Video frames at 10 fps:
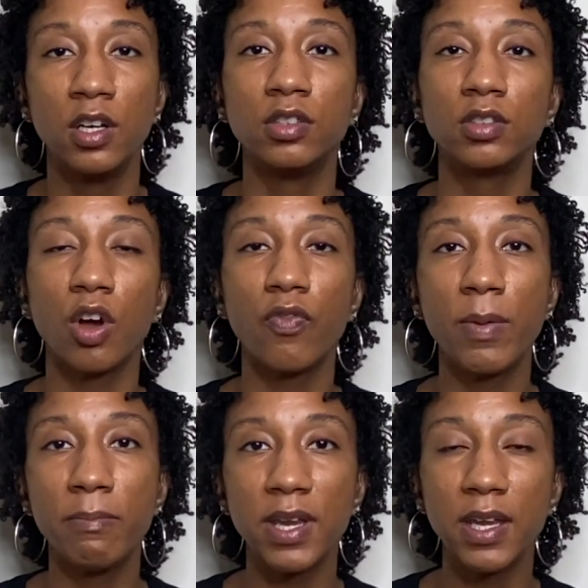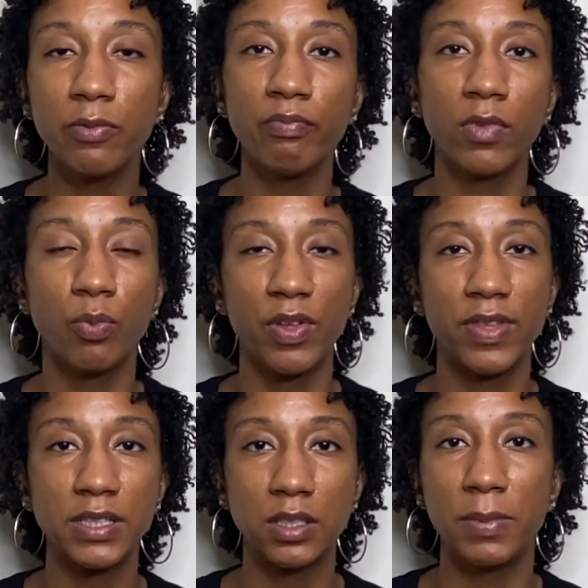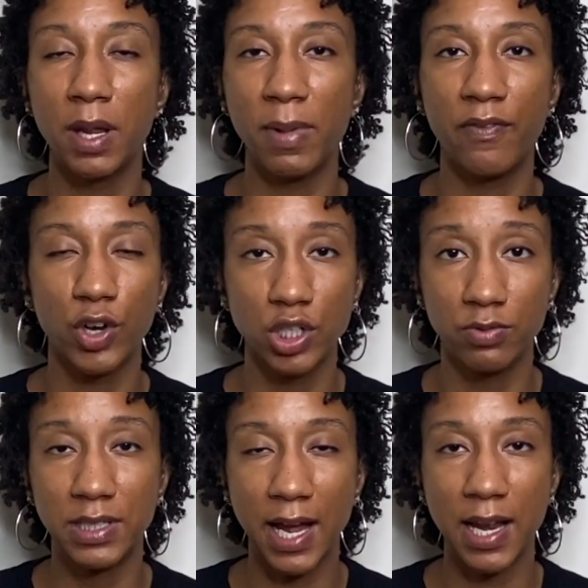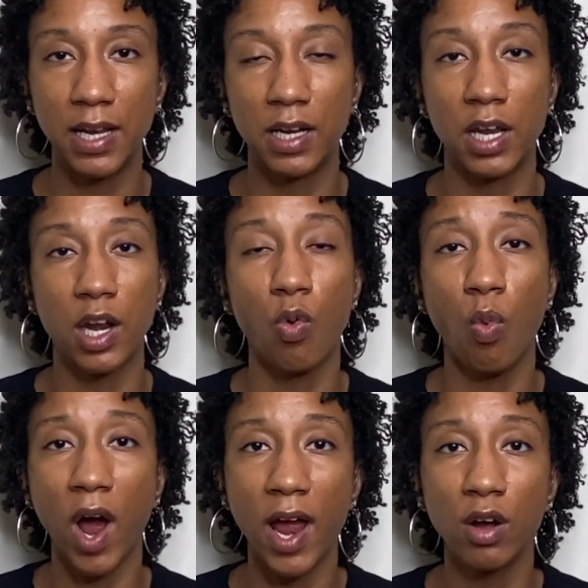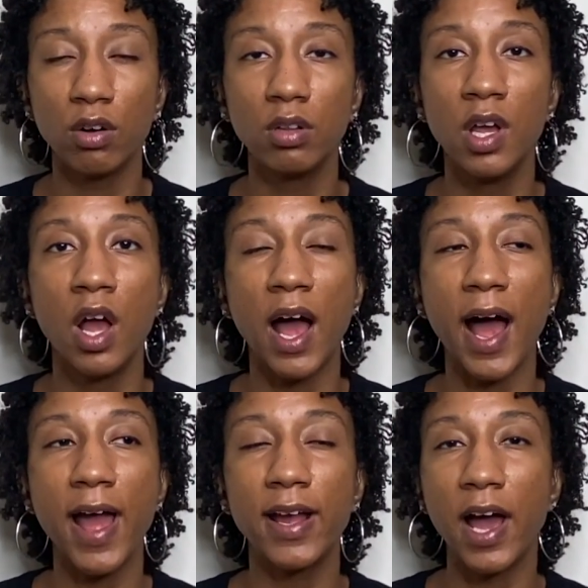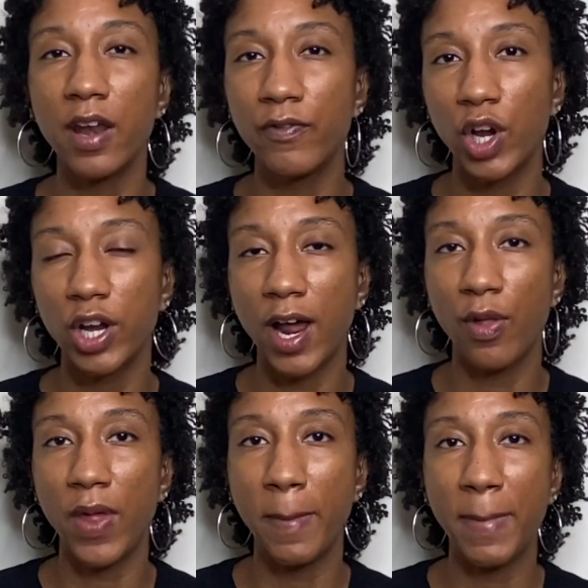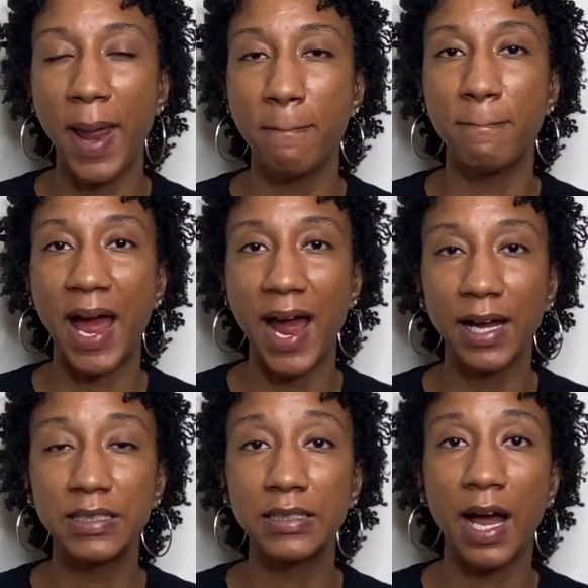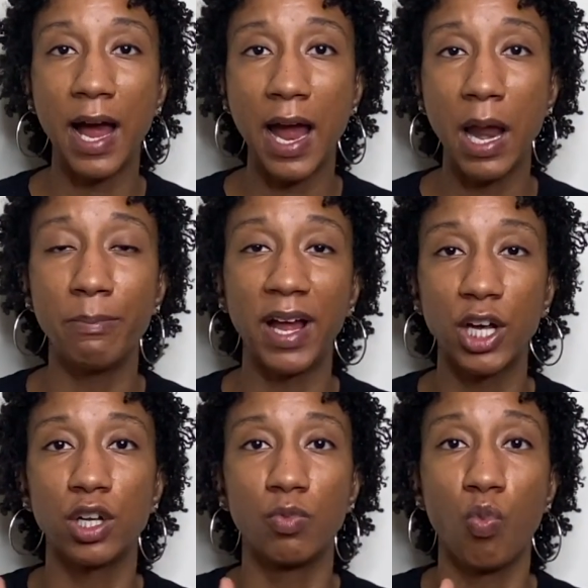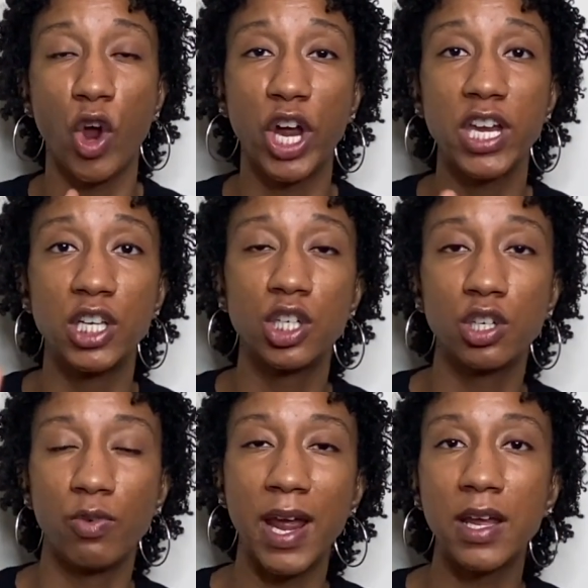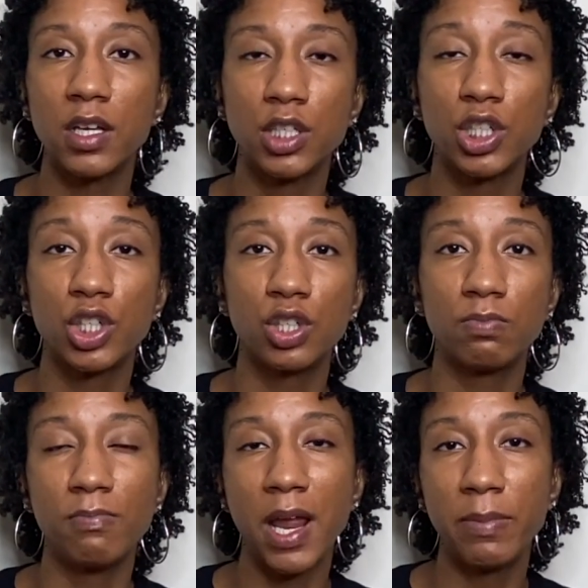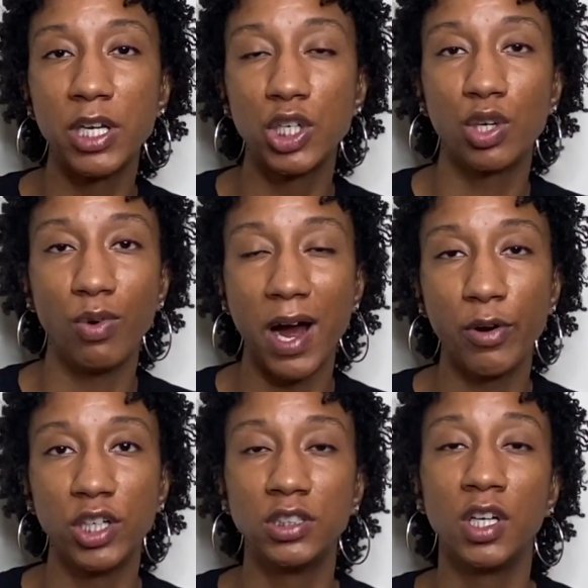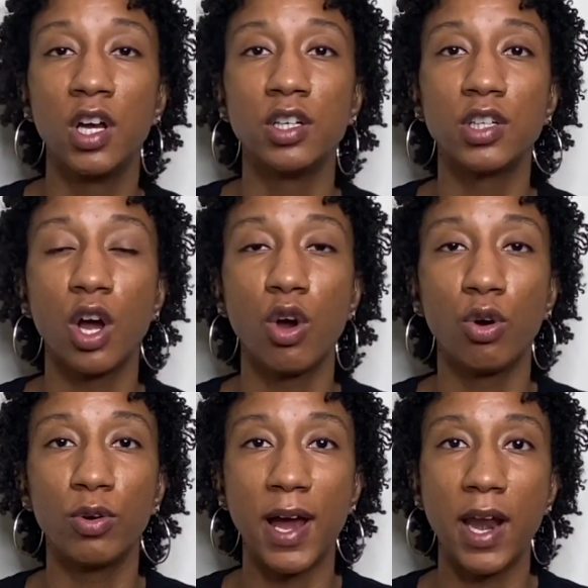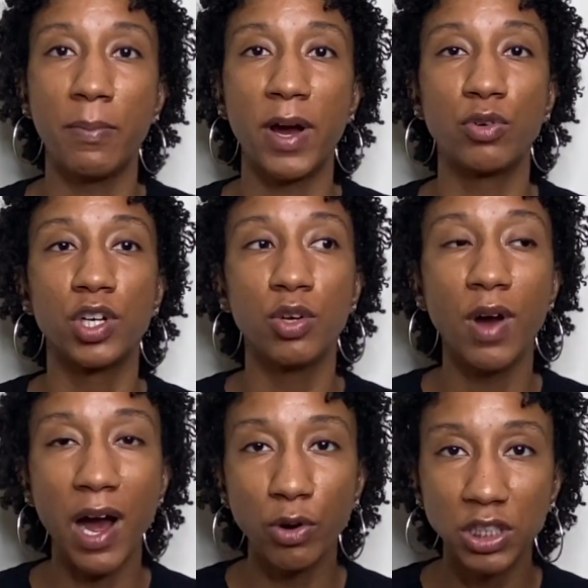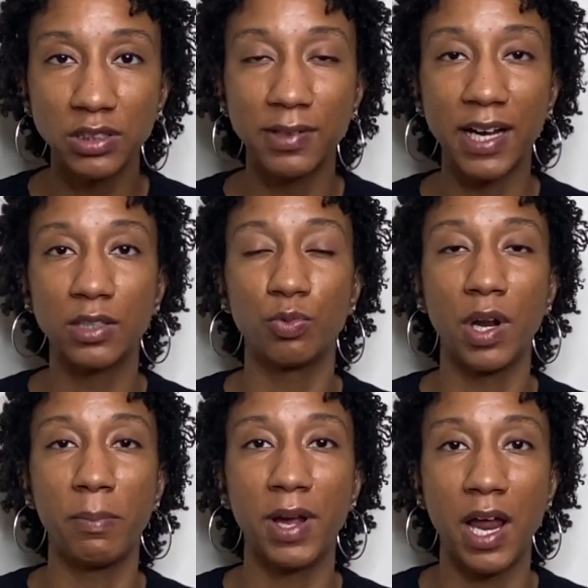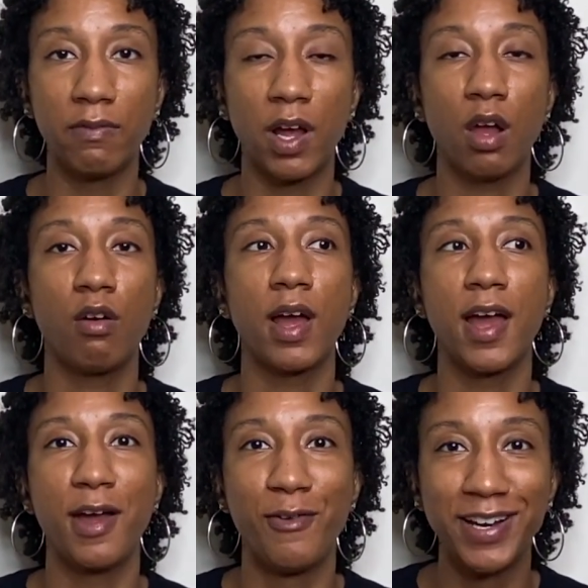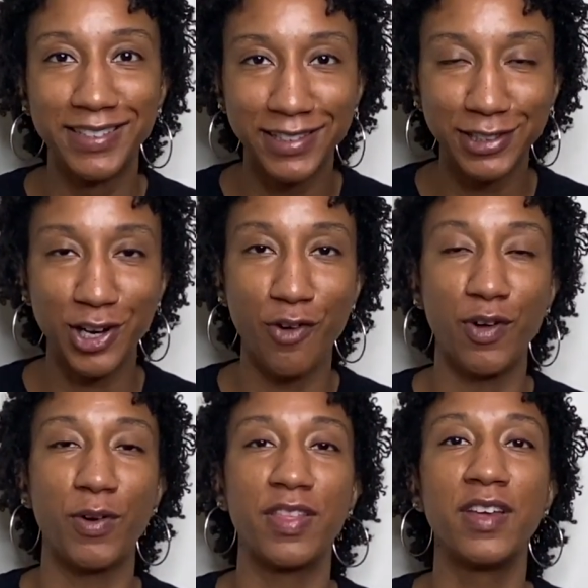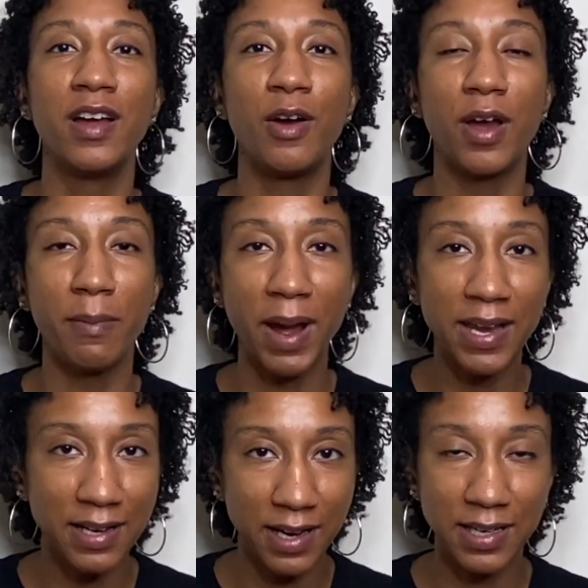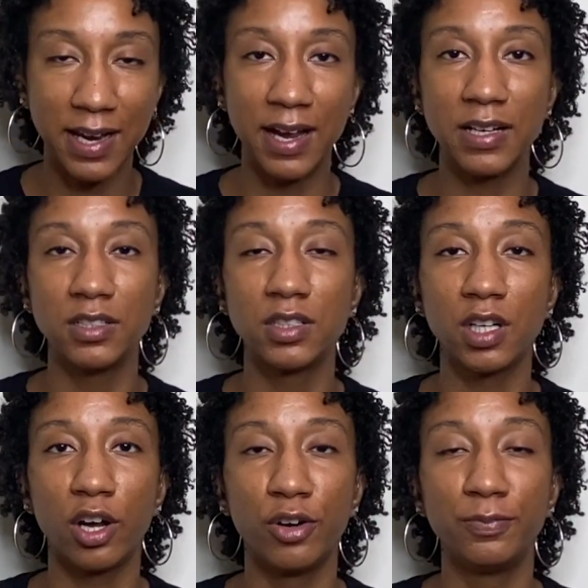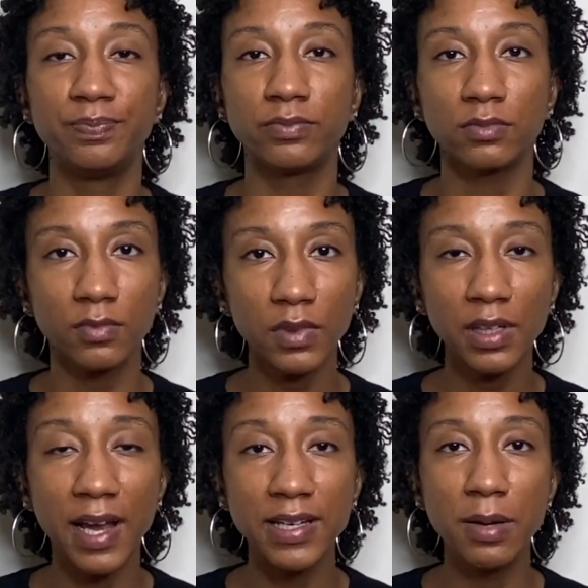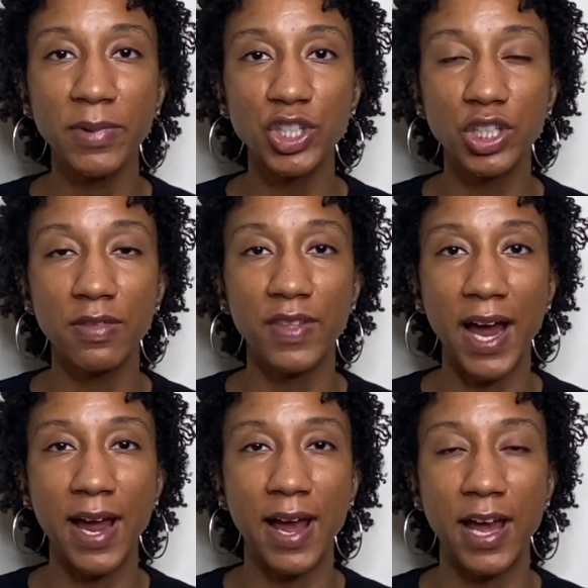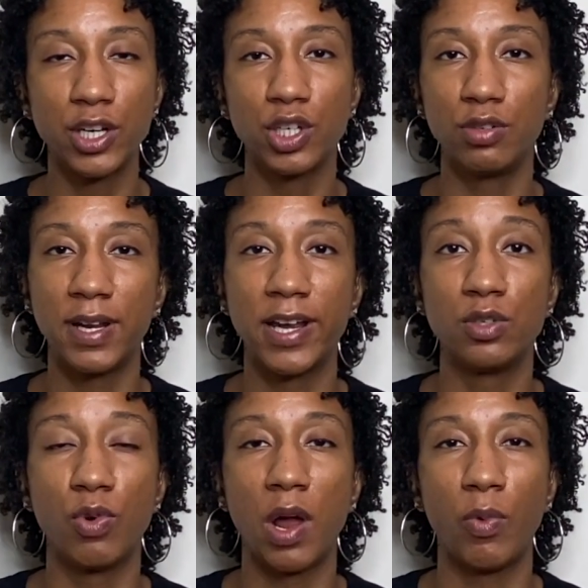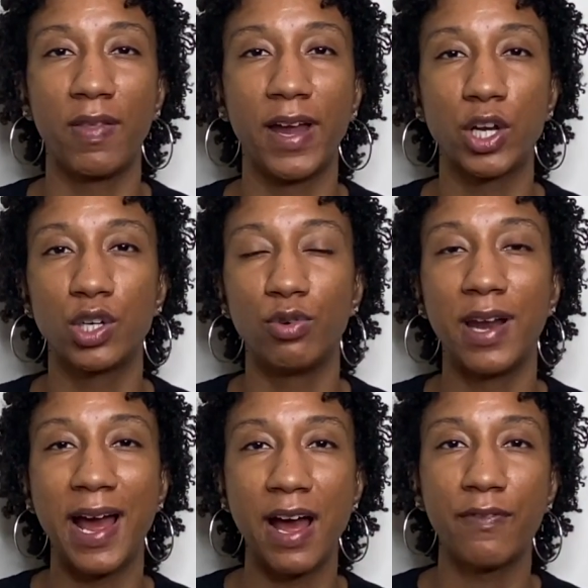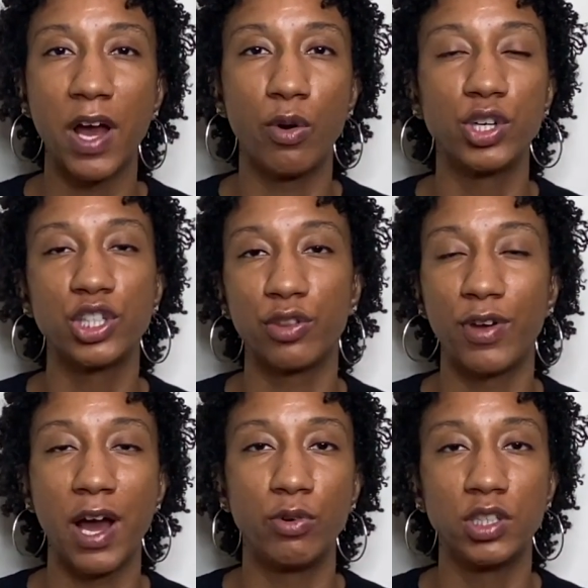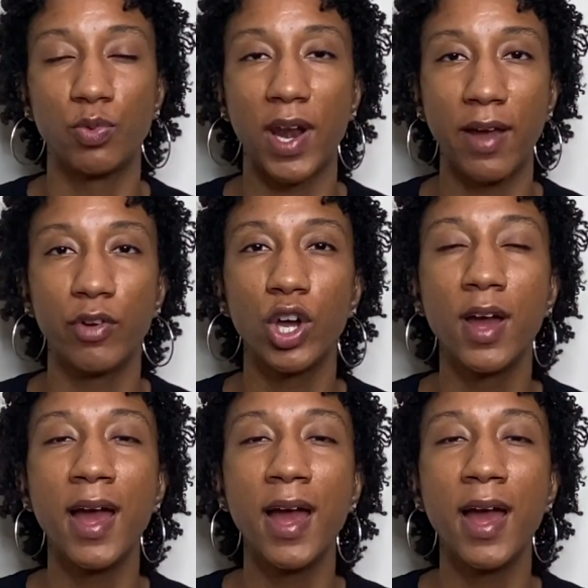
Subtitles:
So for me, with this being my first retightening in a while, I kind of figured out that my max time, like working straight, is maybe 2 hours. So at about 2 hours, that's when I'm kind of like, okay, when is this over with? Am I done yet? And so I did mention that I had 2 days where I went like 2.5 hours, 3 hours, whatever.